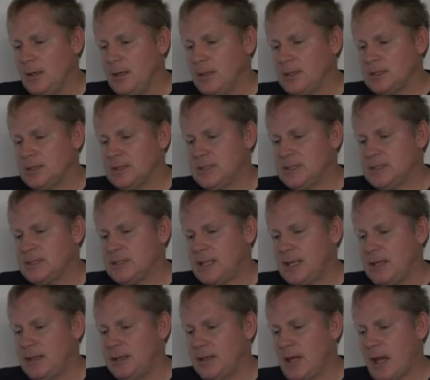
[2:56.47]
So this is
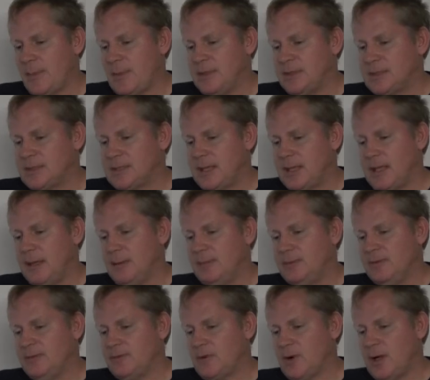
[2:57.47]
a common scam.
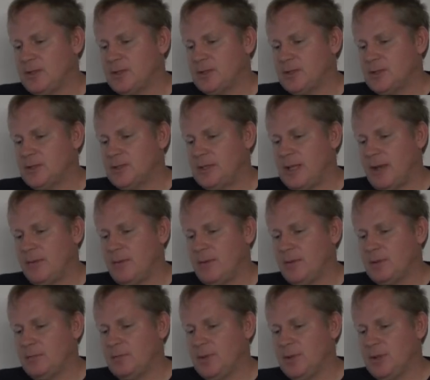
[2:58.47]
The fraudsters download
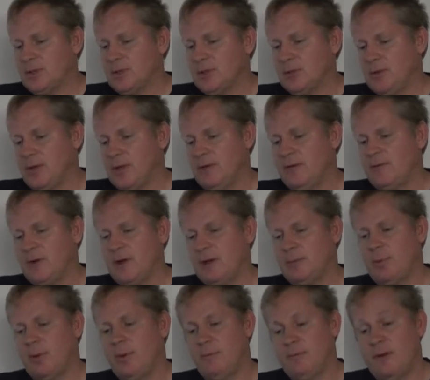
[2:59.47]
your picture and create
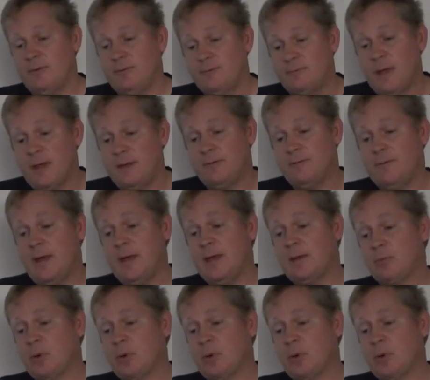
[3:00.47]
a fake